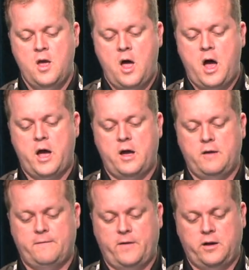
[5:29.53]
Uh,
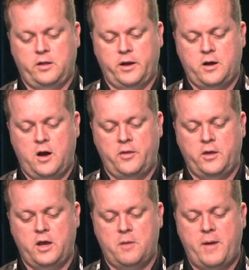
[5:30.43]
if I click on
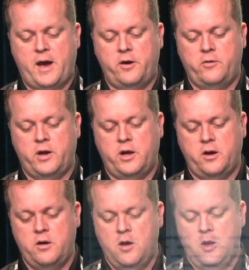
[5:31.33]
the uh, pattern right here,